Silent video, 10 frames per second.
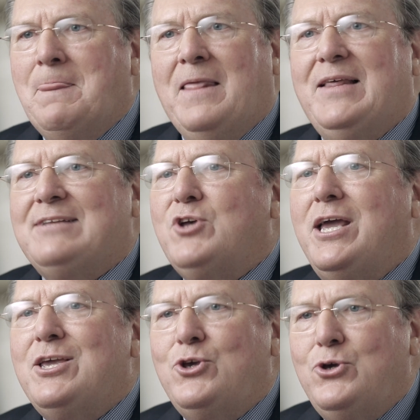That's a
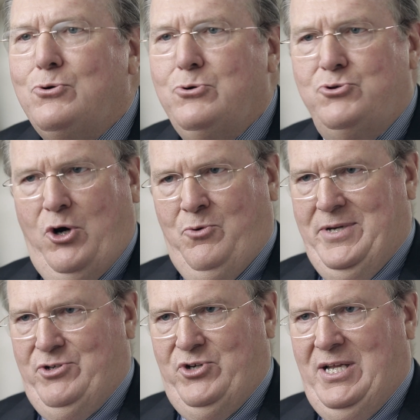huge
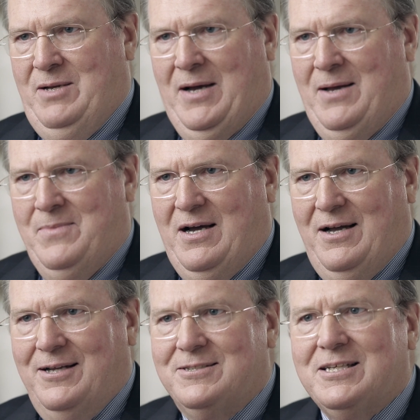omission in my mind.